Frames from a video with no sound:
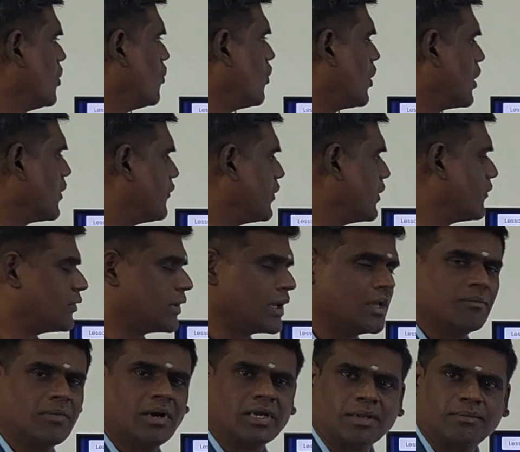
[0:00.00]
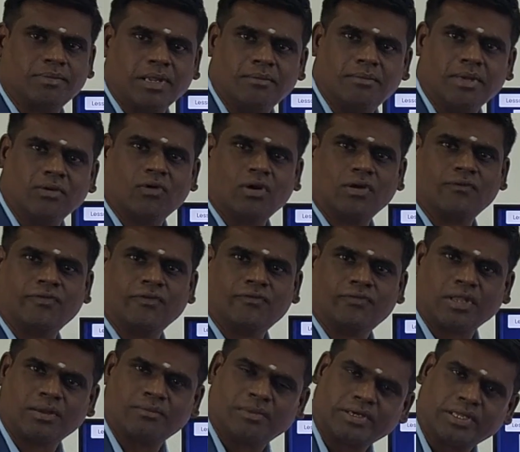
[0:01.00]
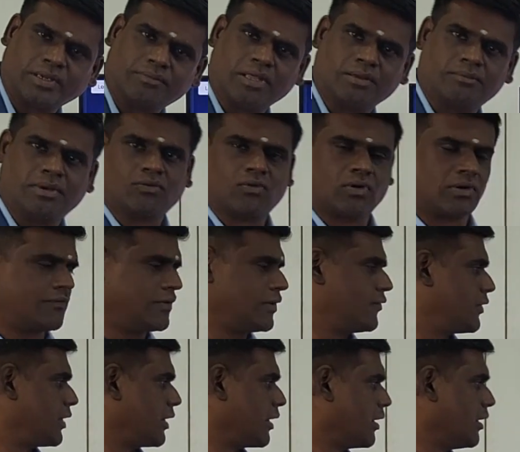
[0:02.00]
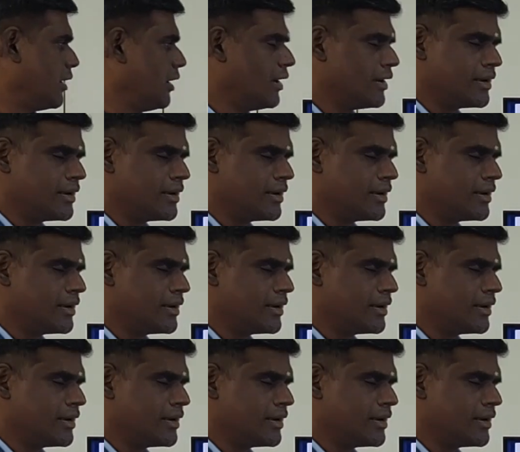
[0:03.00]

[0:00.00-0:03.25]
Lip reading: 150 multiplied by 150 multiplied by 150.